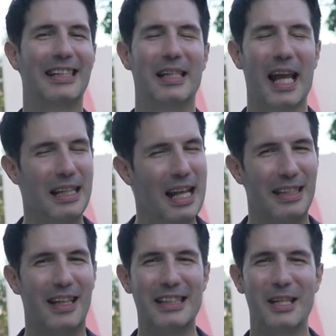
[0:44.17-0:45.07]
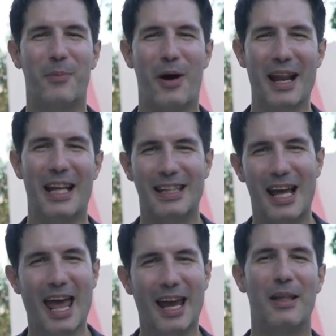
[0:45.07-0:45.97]
to get the authentic product
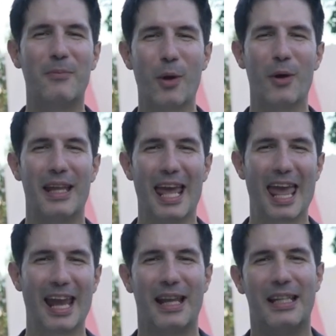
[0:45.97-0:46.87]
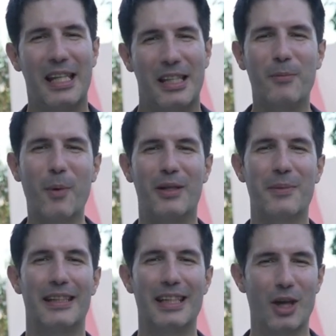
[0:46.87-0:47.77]
and avoid any
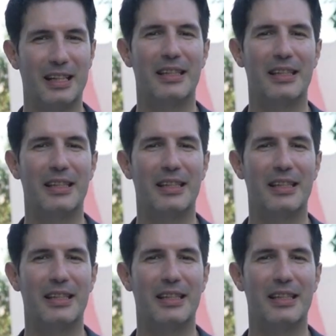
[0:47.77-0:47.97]
disappointment.